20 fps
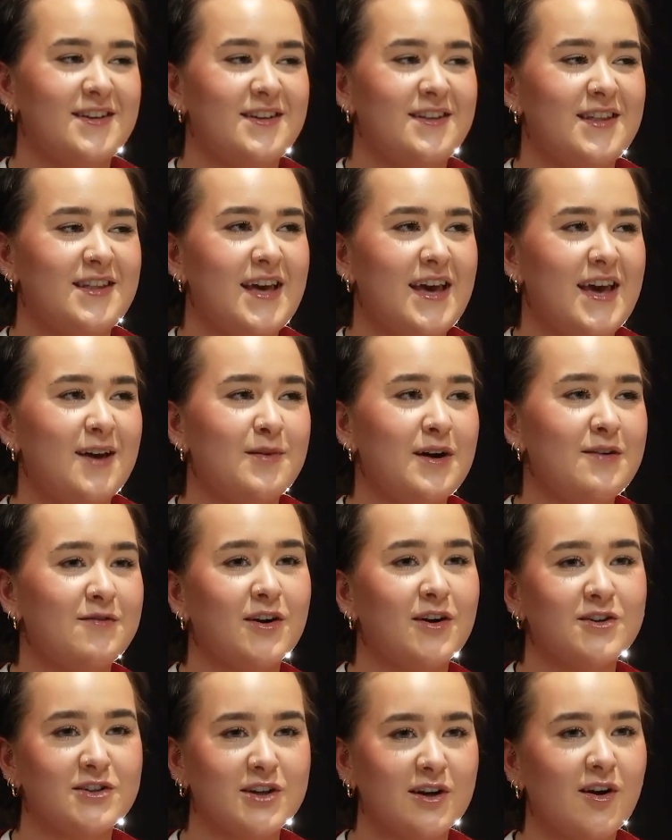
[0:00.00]
I've
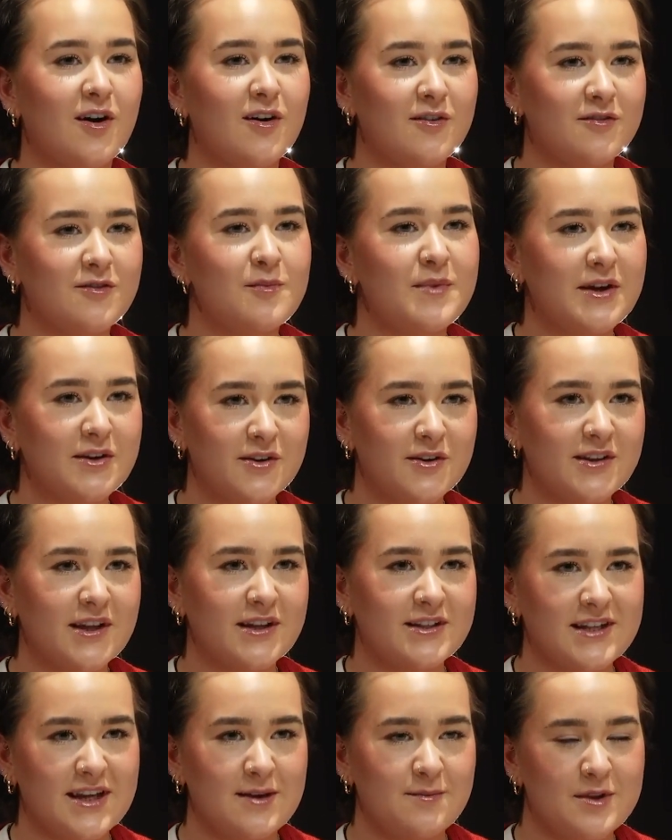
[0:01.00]
learned a lot from being on
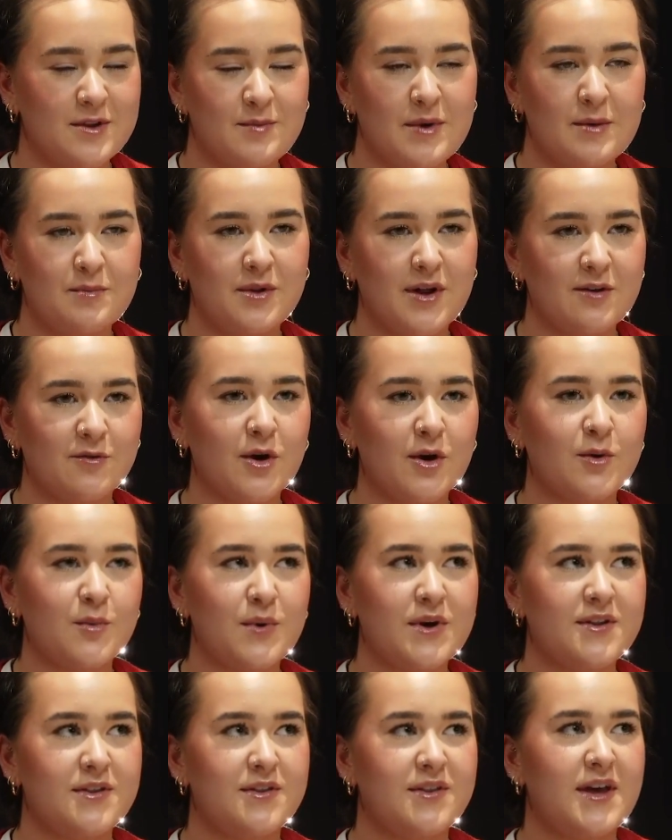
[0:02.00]
that team. The people I work
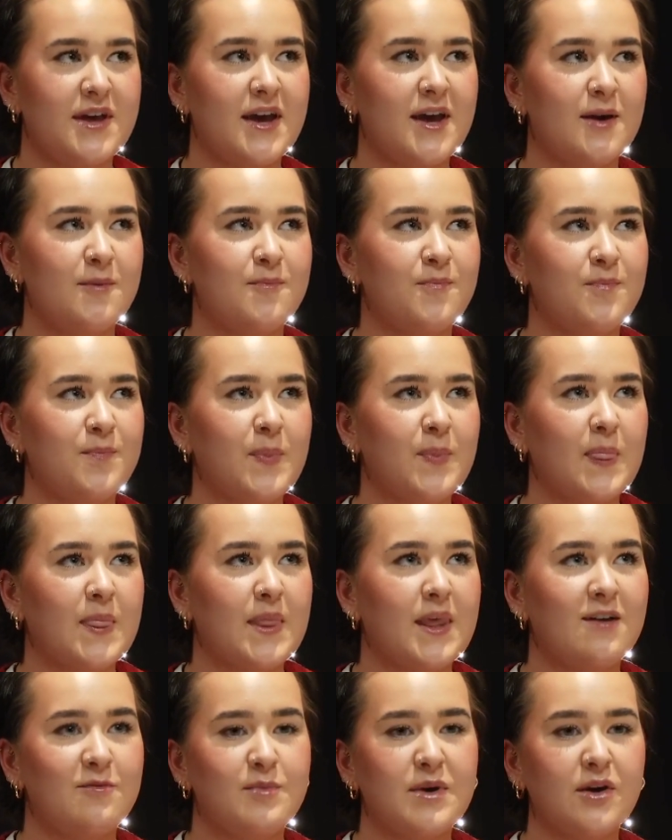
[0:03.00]
with
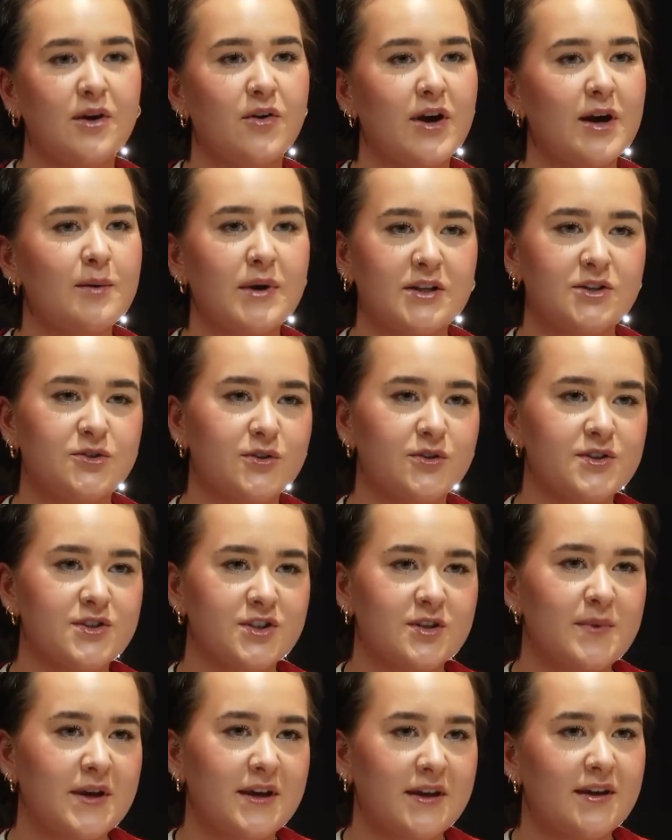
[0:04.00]
have been great mentors
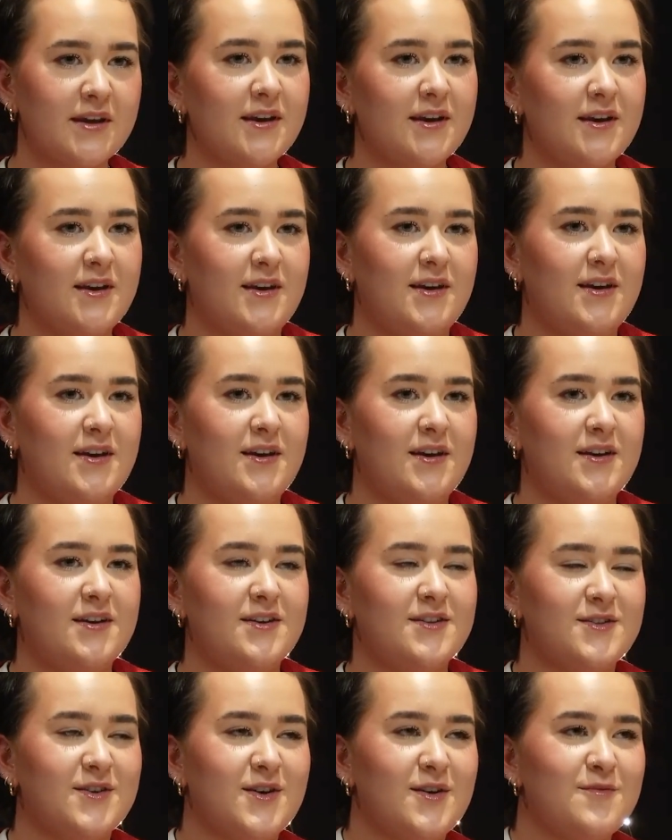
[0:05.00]
to me.
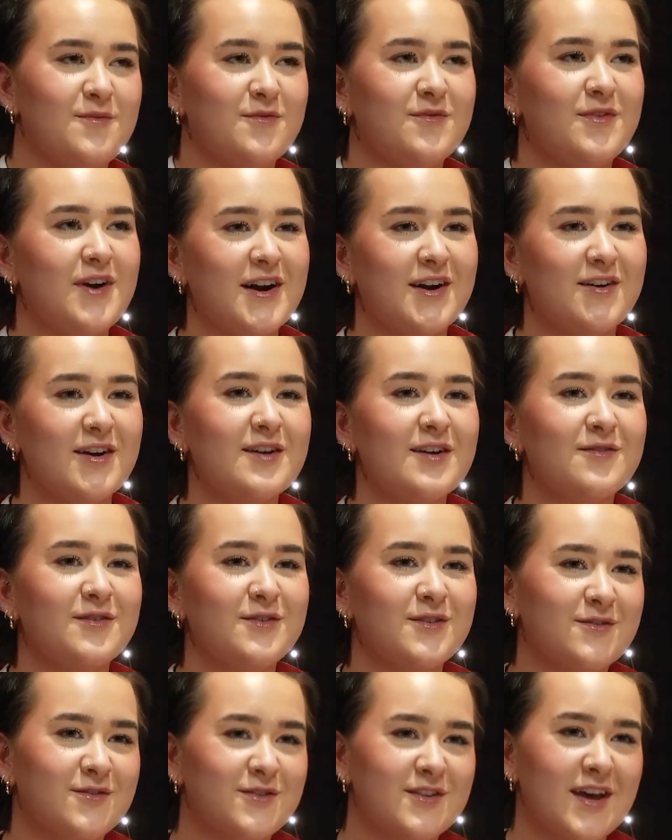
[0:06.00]
So I'm very
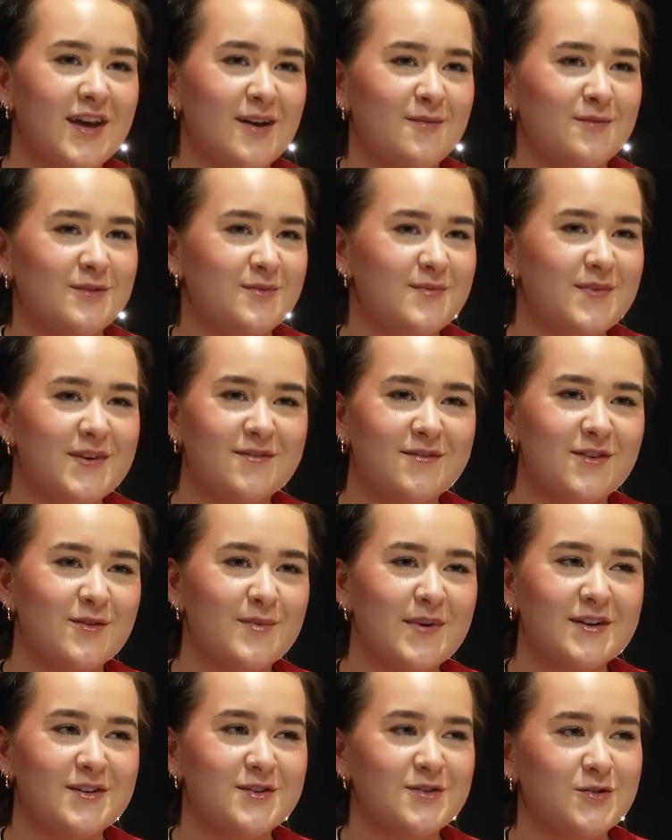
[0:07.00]
grateful for them for
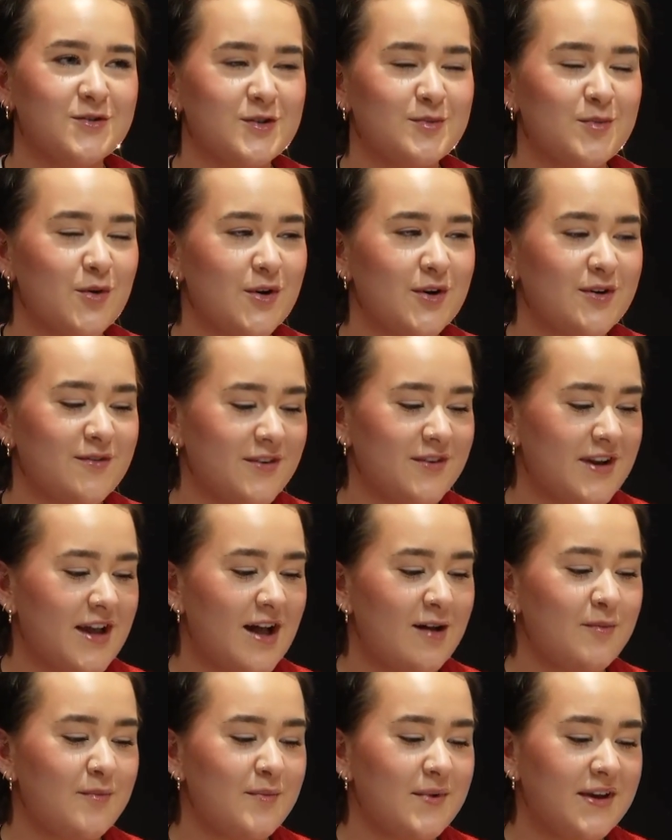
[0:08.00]
being so supportive and
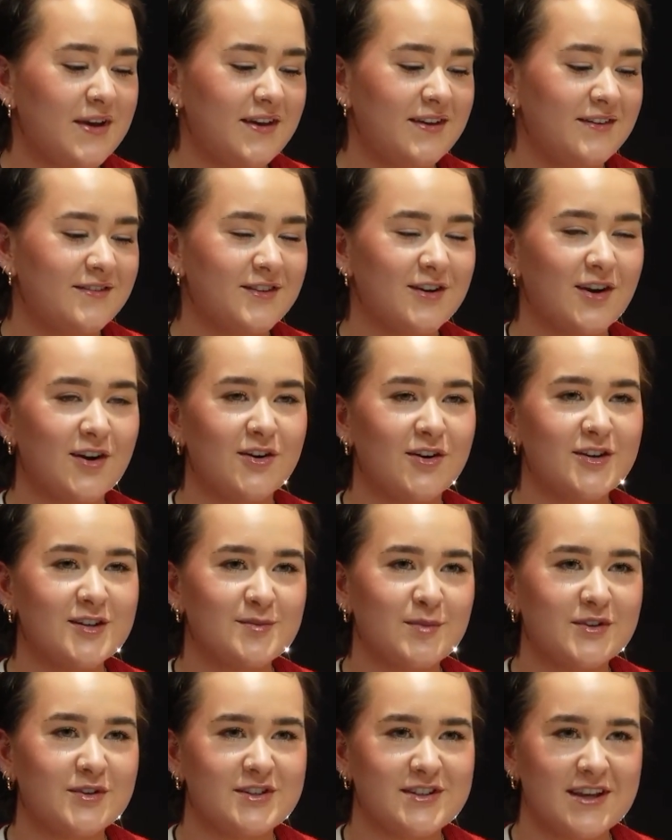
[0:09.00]
helping me learn as
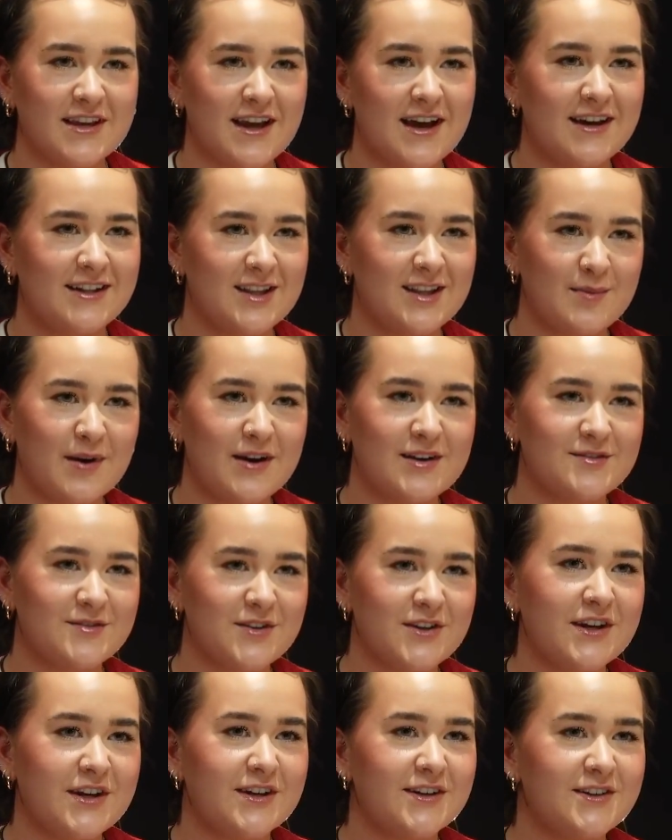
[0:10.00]
much as I can the past
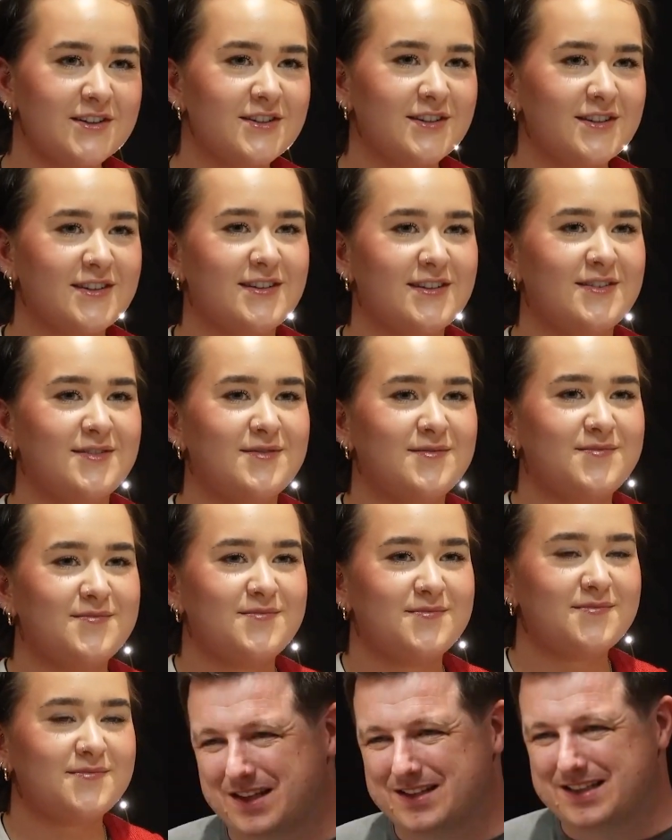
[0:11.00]
few years. That's so
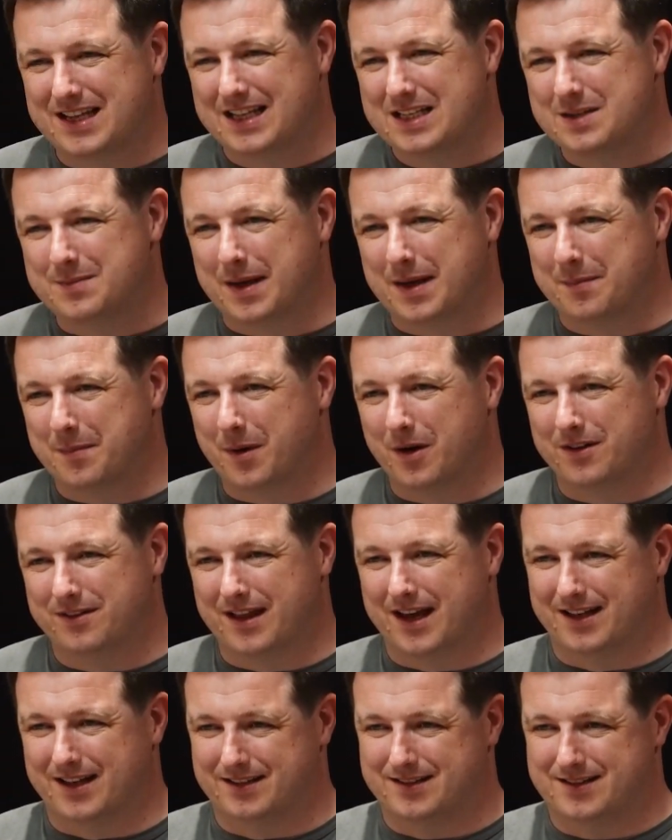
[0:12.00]
good. Tell us a bit about
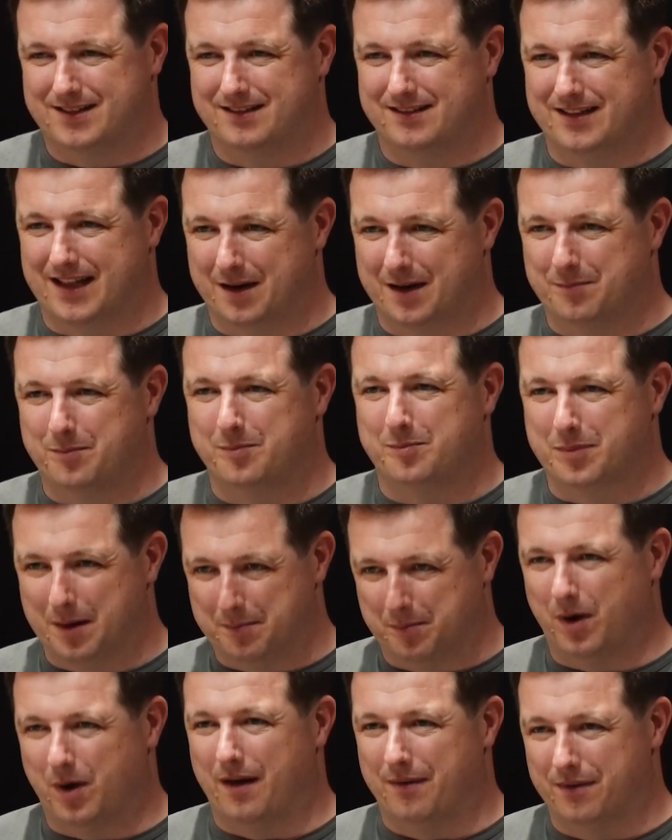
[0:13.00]
that
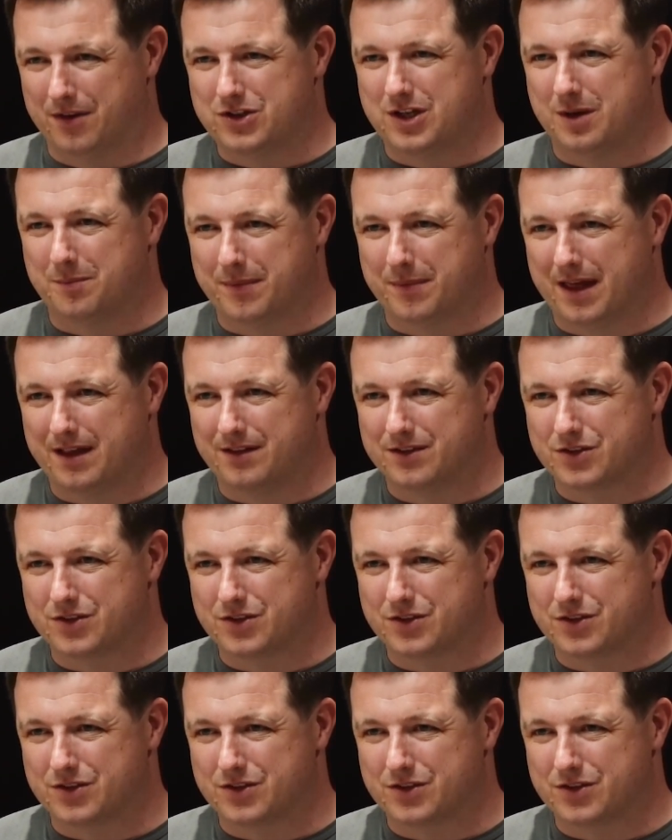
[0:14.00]
apprenticeship then.